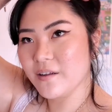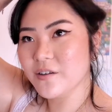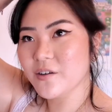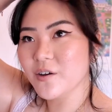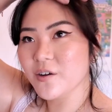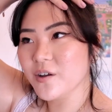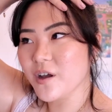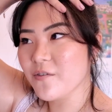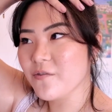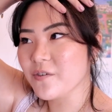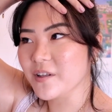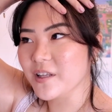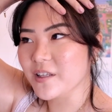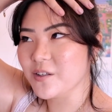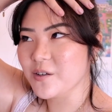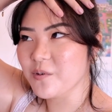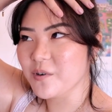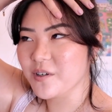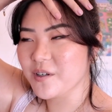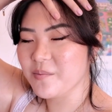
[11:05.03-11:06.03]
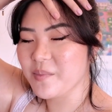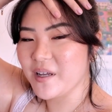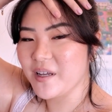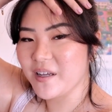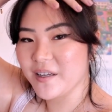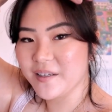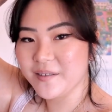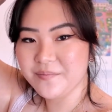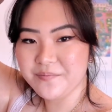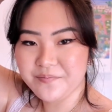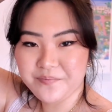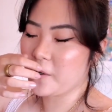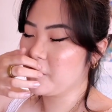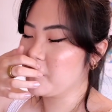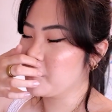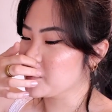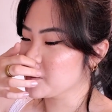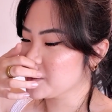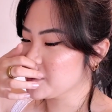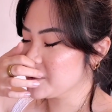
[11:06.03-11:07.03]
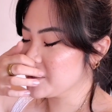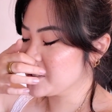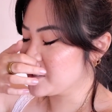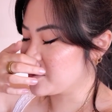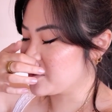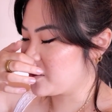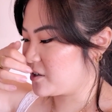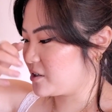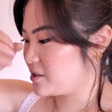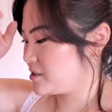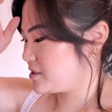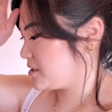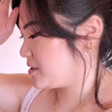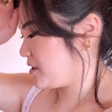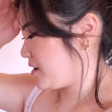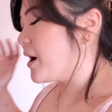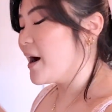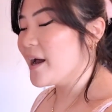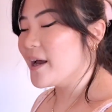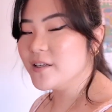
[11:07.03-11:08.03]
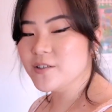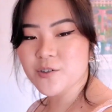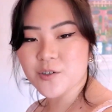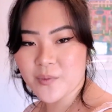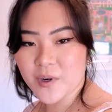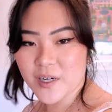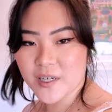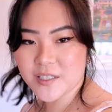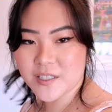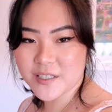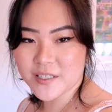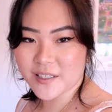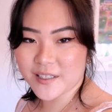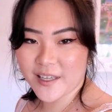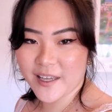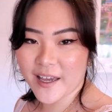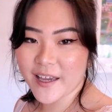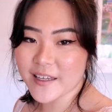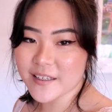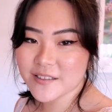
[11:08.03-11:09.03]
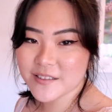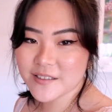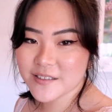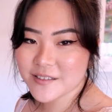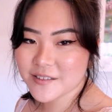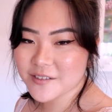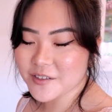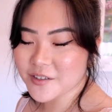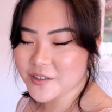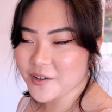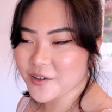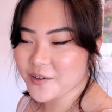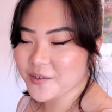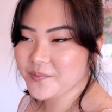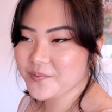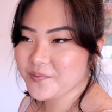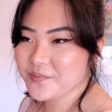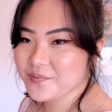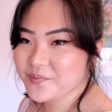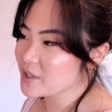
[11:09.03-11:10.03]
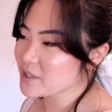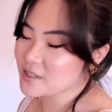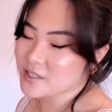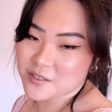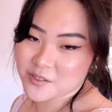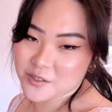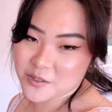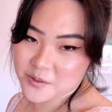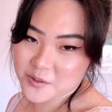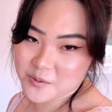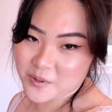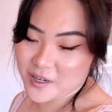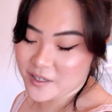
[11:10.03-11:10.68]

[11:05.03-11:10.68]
I don't know, I feel like you want to be a bit cautious and not buy too much just in case, you know, product doesn't do as